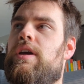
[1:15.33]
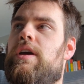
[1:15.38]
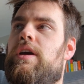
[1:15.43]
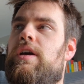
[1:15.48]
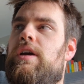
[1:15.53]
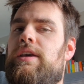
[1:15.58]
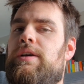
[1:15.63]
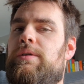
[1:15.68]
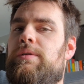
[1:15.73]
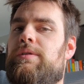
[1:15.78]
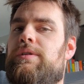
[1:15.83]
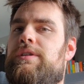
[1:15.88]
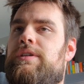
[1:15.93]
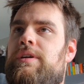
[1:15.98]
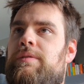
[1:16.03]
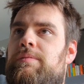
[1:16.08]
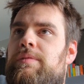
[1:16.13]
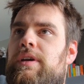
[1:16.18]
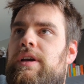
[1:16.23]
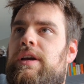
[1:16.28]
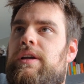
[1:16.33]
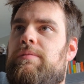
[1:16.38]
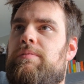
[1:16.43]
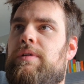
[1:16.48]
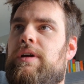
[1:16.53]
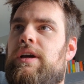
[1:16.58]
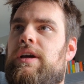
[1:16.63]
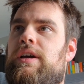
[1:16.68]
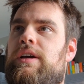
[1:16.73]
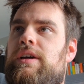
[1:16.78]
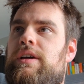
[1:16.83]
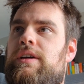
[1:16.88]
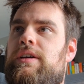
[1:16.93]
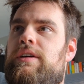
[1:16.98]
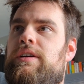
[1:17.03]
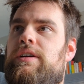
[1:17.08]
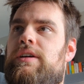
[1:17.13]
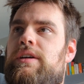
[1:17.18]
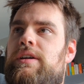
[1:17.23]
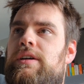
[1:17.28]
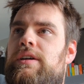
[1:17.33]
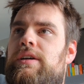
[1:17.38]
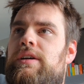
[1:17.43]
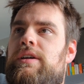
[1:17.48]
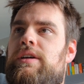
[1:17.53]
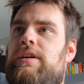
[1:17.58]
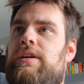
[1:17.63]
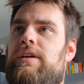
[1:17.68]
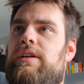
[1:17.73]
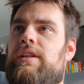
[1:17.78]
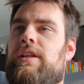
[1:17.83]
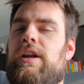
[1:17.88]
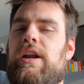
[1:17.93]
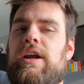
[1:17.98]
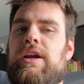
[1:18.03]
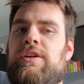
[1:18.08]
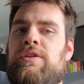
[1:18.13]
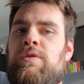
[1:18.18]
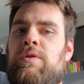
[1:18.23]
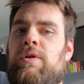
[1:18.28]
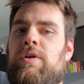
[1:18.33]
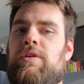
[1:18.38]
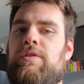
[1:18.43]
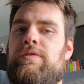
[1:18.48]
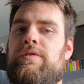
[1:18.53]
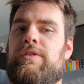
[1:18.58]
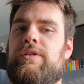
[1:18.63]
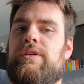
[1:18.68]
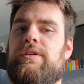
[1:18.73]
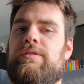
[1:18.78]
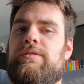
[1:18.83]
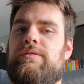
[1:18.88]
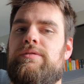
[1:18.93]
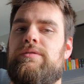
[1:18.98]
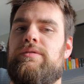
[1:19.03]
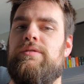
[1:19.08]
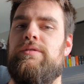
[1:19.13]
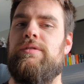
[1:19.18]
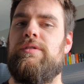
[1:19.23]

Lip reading: That cued something in me that I ignored for